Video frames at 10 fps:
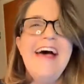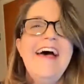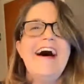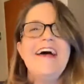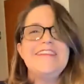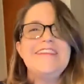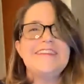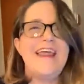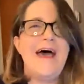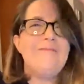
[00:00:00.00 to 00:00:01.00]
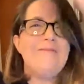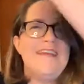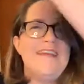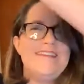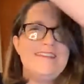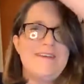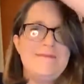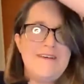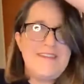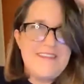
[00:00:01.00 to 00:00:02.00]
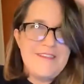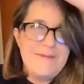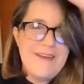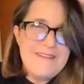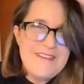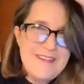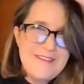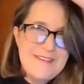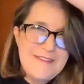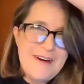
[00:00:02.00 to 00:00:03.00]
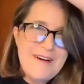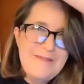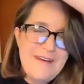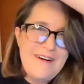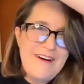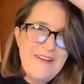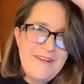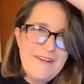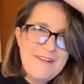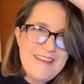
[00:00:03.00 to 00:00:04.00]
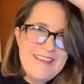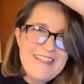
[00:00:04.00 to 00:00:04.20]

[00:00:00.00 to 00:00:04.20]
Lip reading: I saw it happening in slow motion. The wind was so strong. We were all holding the